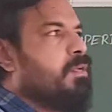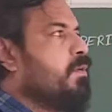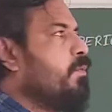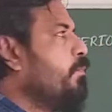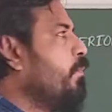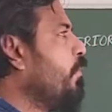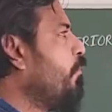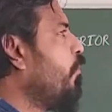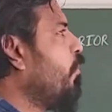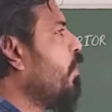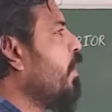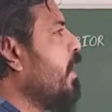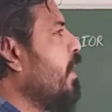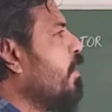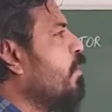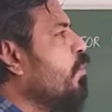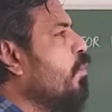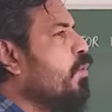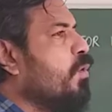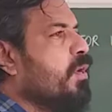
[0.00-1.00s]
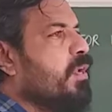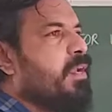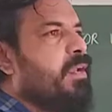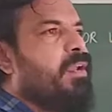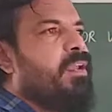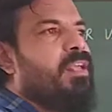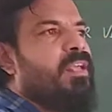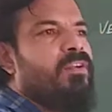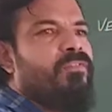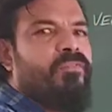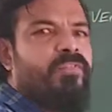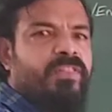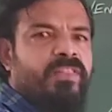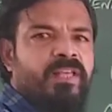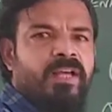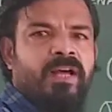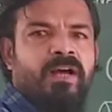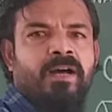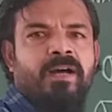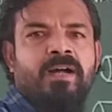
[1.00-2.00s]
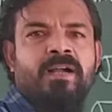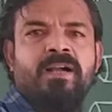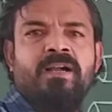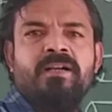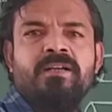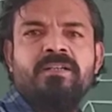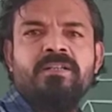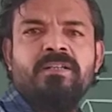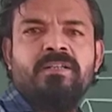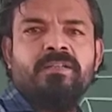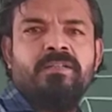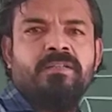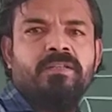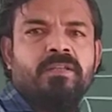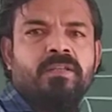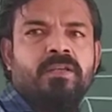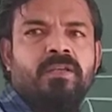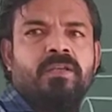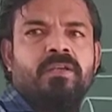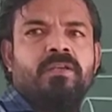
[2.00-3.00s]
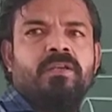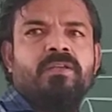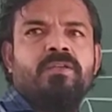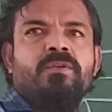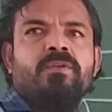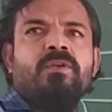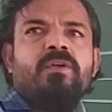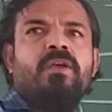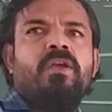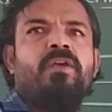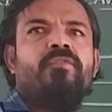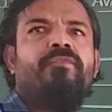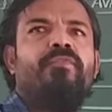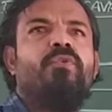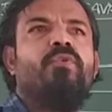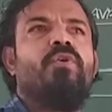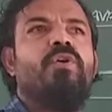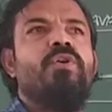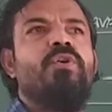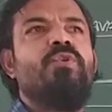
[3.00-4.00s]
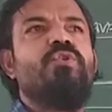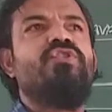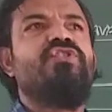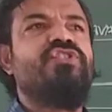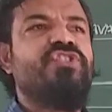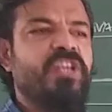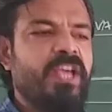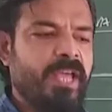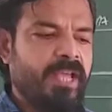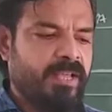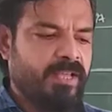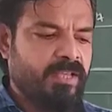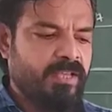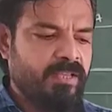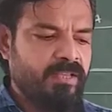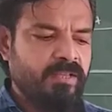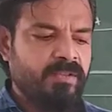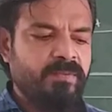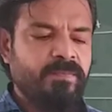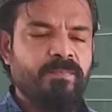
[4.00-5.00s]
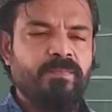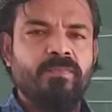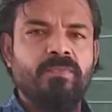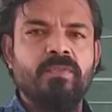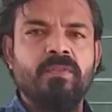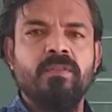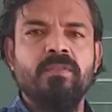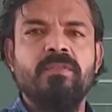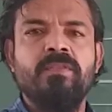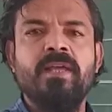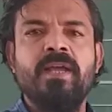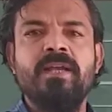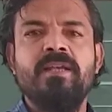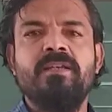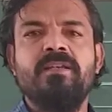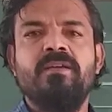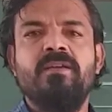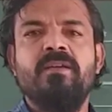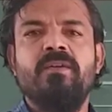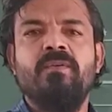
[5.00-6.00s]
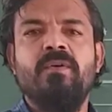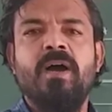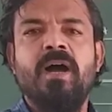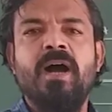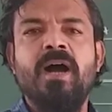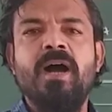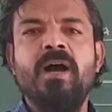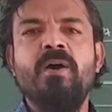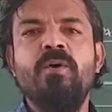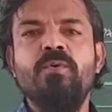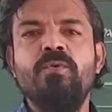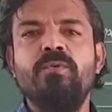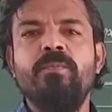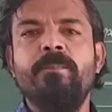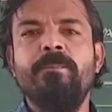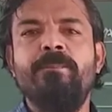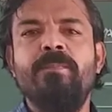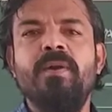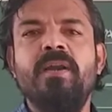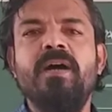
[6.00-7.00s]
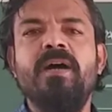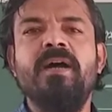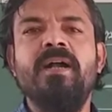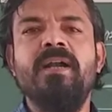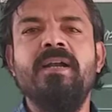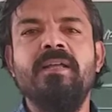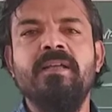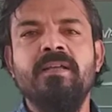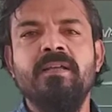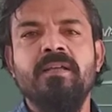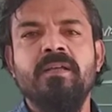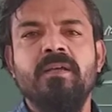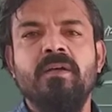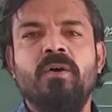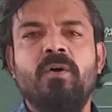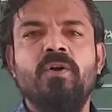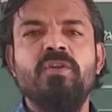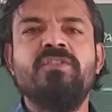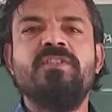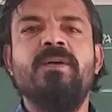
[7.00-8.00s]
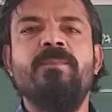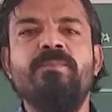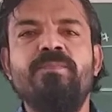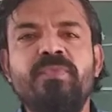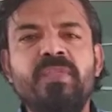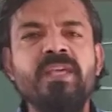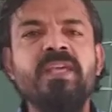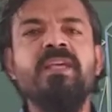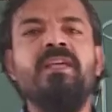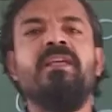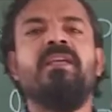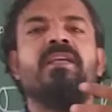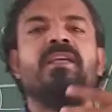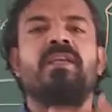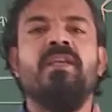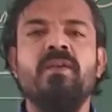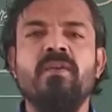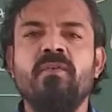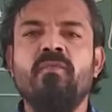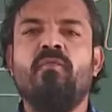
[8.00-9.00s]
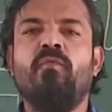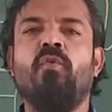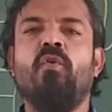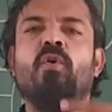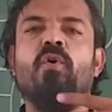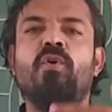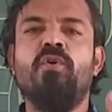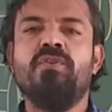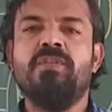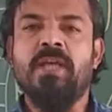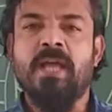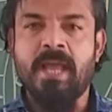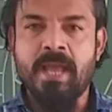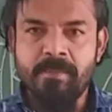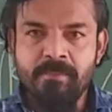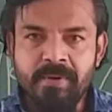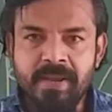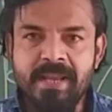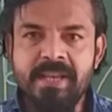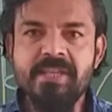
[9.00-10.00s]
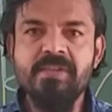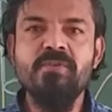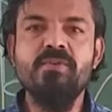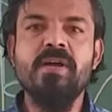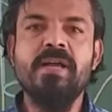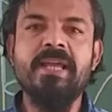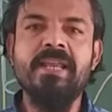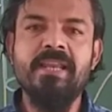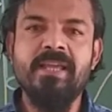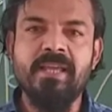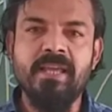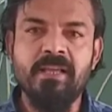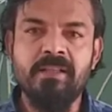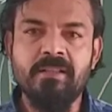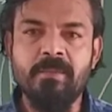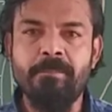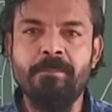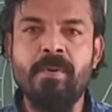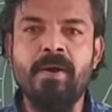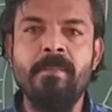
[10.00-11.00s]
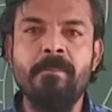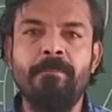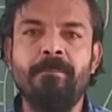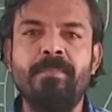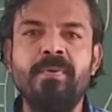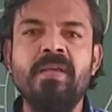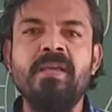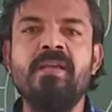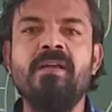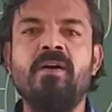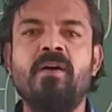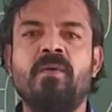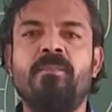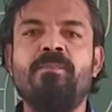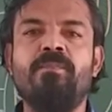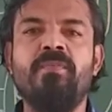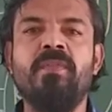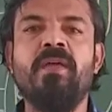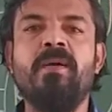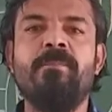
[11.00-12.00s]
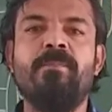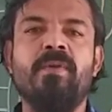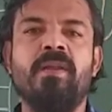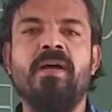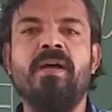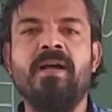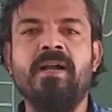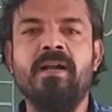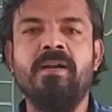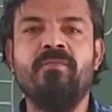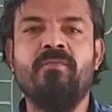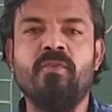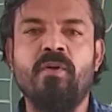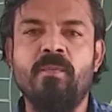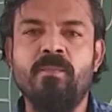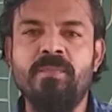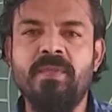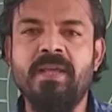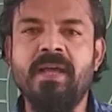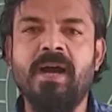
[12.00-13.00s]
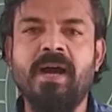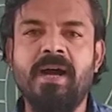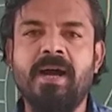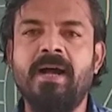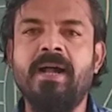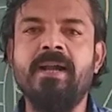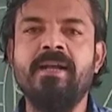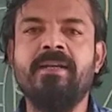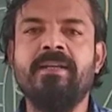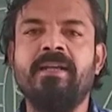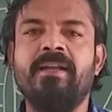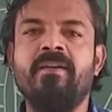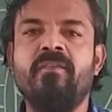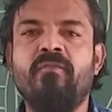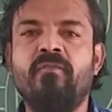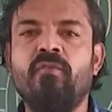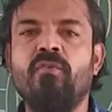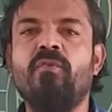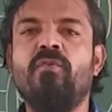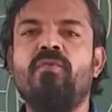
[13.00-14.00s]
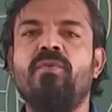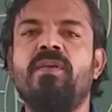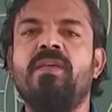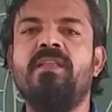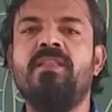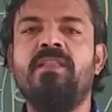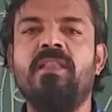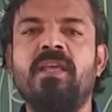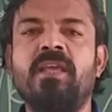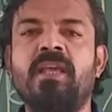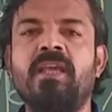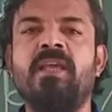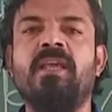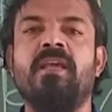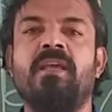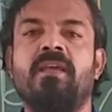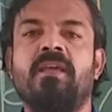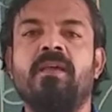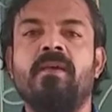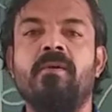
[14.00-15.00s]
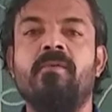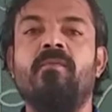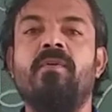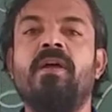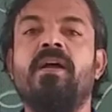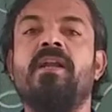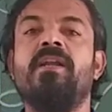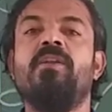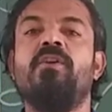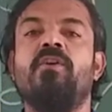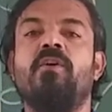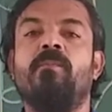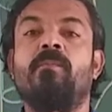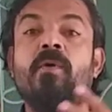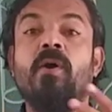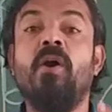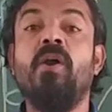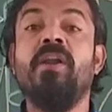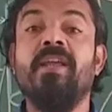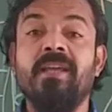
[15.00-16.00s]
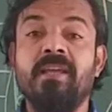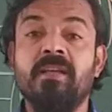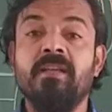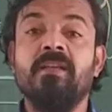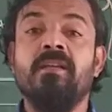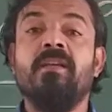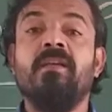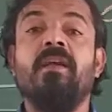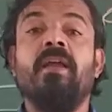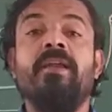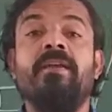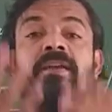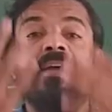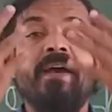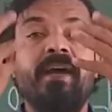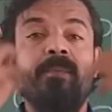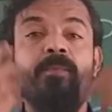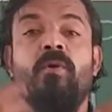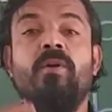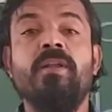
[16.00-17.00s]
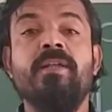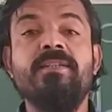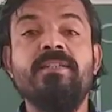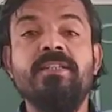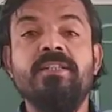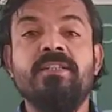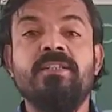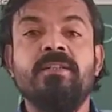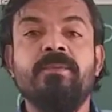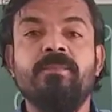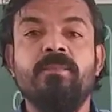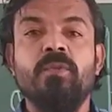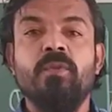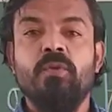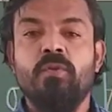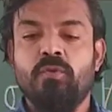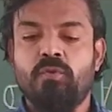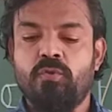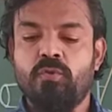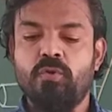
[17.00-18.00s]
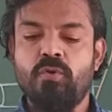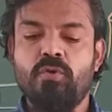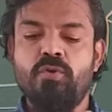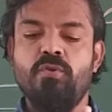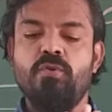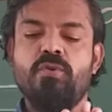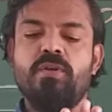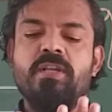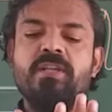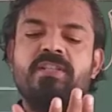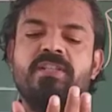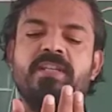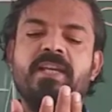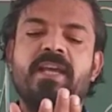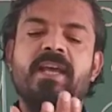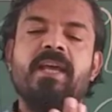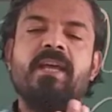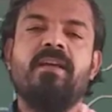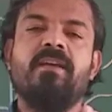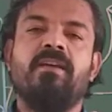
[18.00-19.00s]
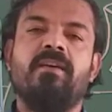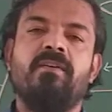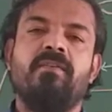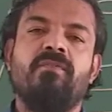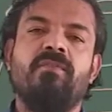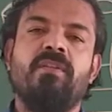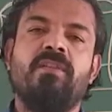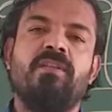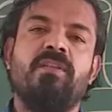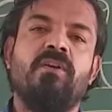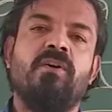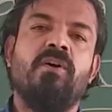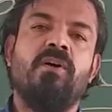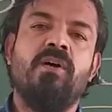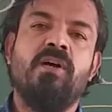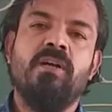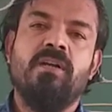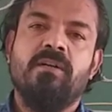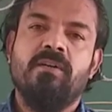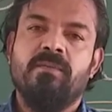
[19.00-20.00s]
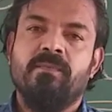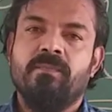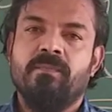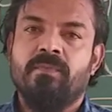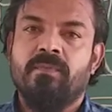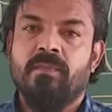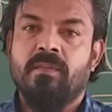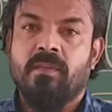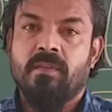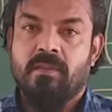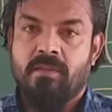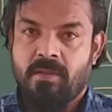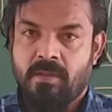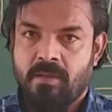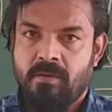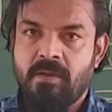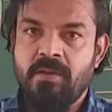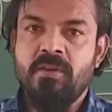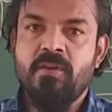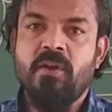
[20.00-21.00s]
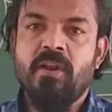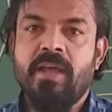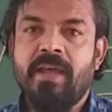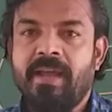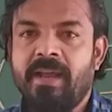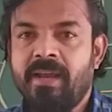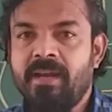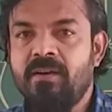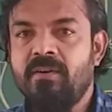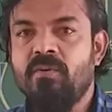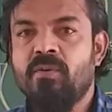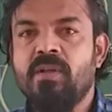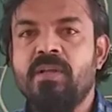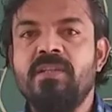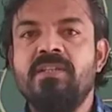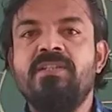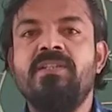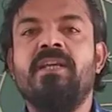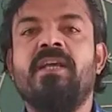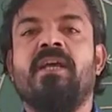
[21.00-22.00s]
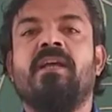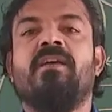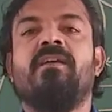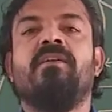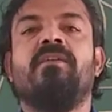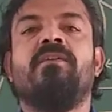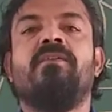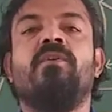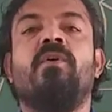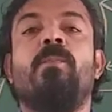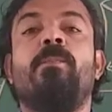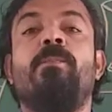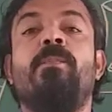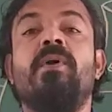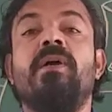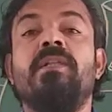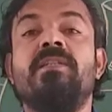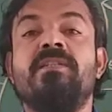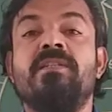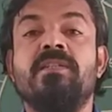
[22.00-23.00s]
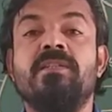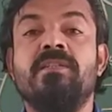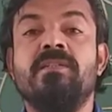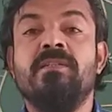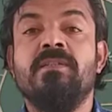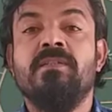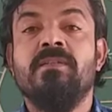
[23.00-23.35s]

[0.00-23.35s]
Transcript: Before I go in deep with the heart, if you want to check that how blood or something flows, I am telling you again, the pumping of the blood from the heart and flowing the blood in your body, entire body, is it? So you can check with in your hand, you can check your pulses.